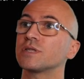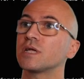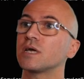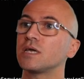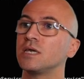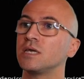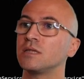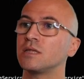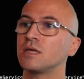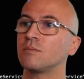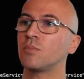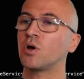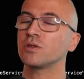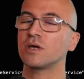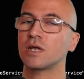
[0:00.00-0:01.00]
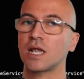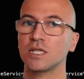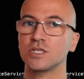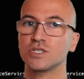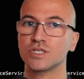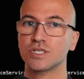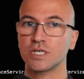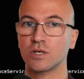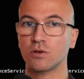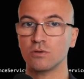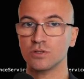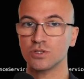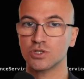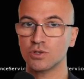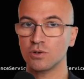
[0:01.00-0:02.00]
uh, in the model registry
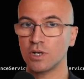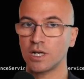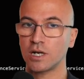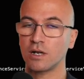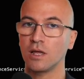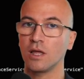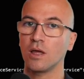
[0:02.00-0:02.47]
controller,